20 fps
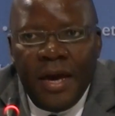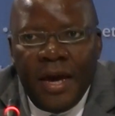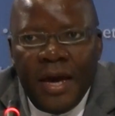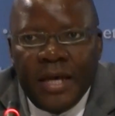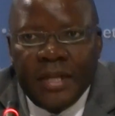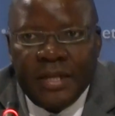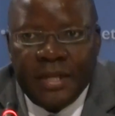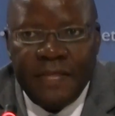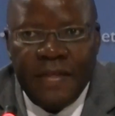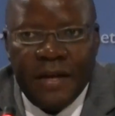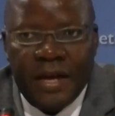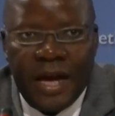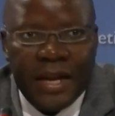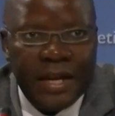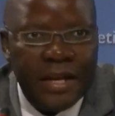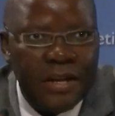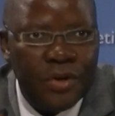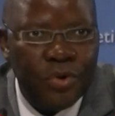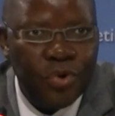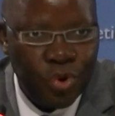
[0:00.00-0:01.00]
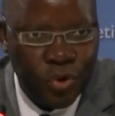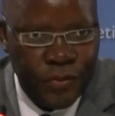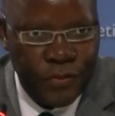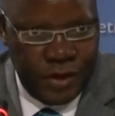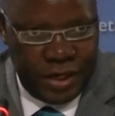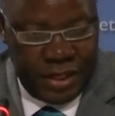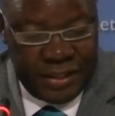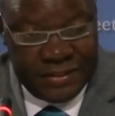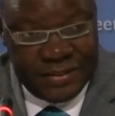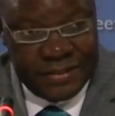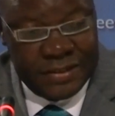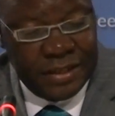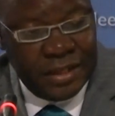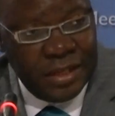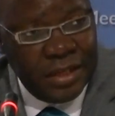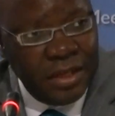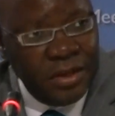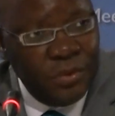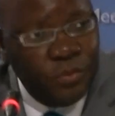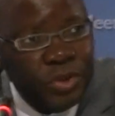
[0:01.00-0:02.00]
and the current growth rates,
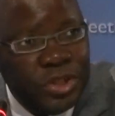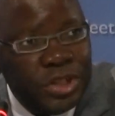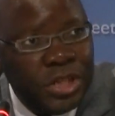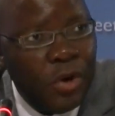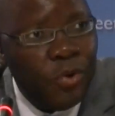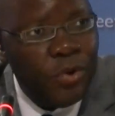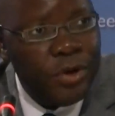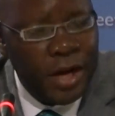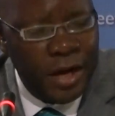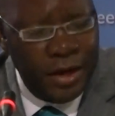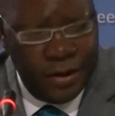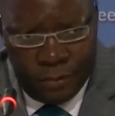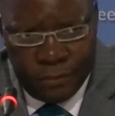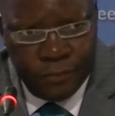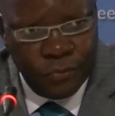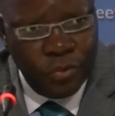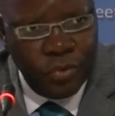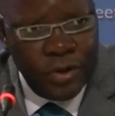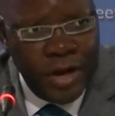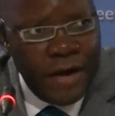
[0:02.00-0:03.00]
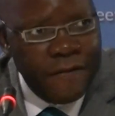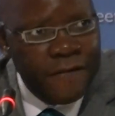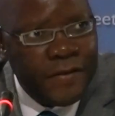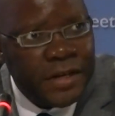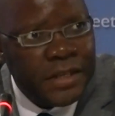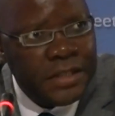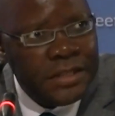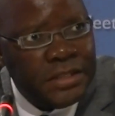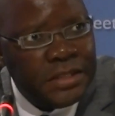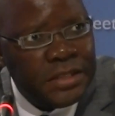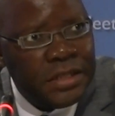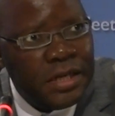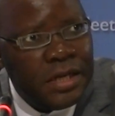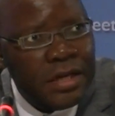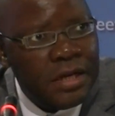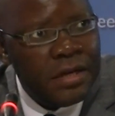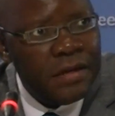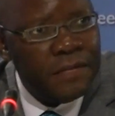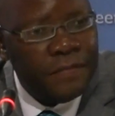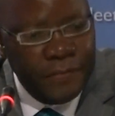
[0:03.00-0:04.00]
which are on average
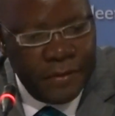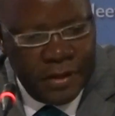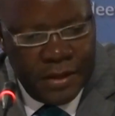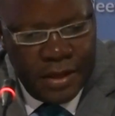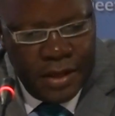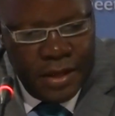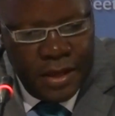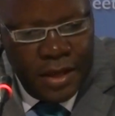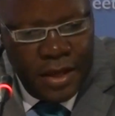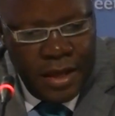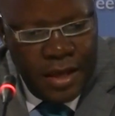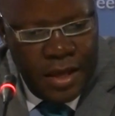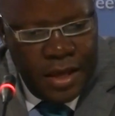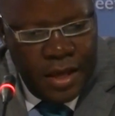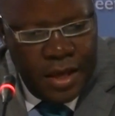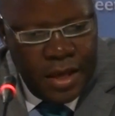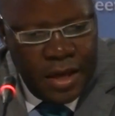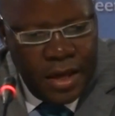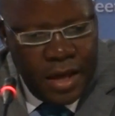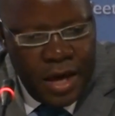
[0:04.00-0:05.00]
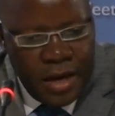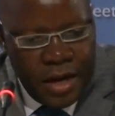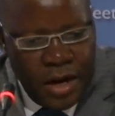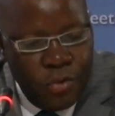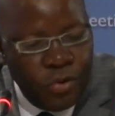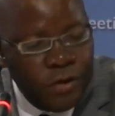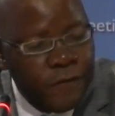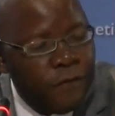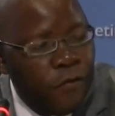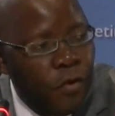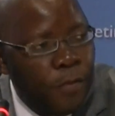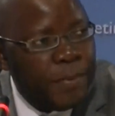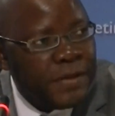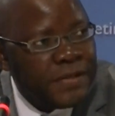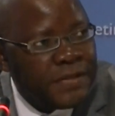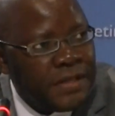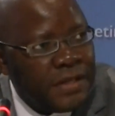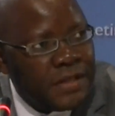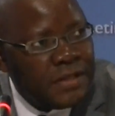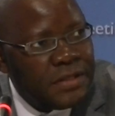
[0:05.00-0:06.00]
around
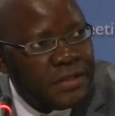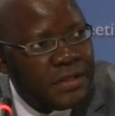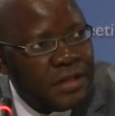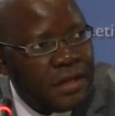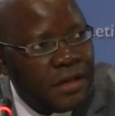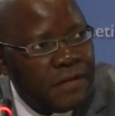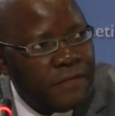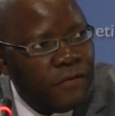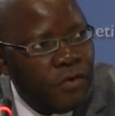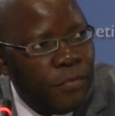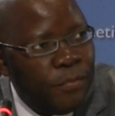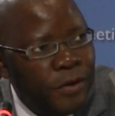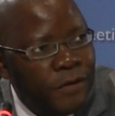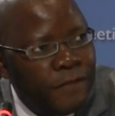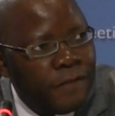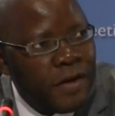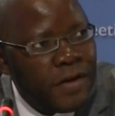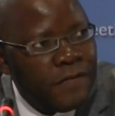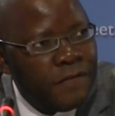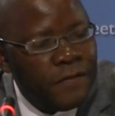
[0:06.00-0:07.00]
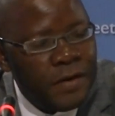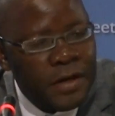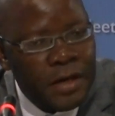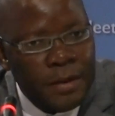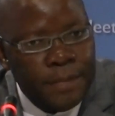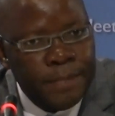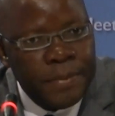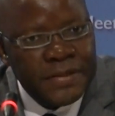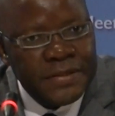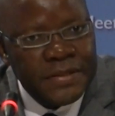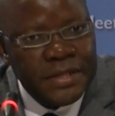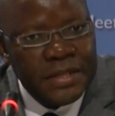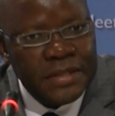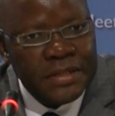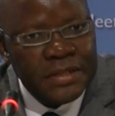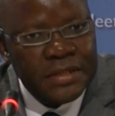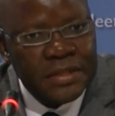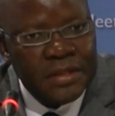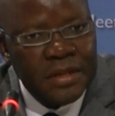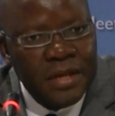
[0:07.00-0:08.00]
4%,
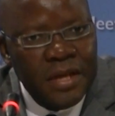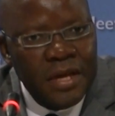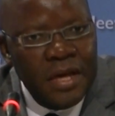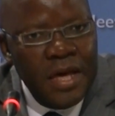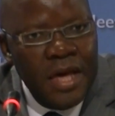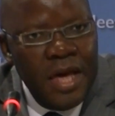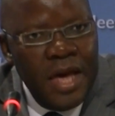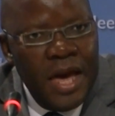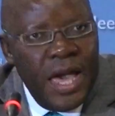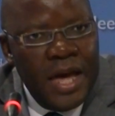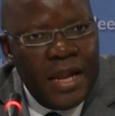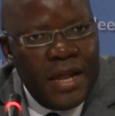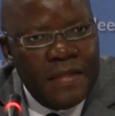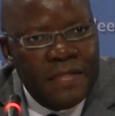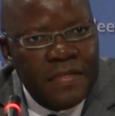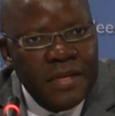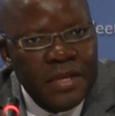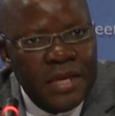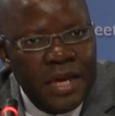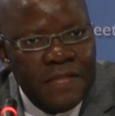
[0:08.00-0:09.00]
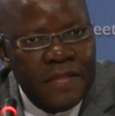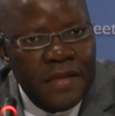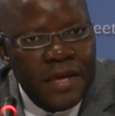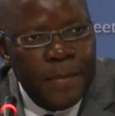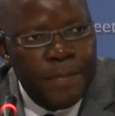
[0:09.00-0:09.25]
4.5%. And I think at the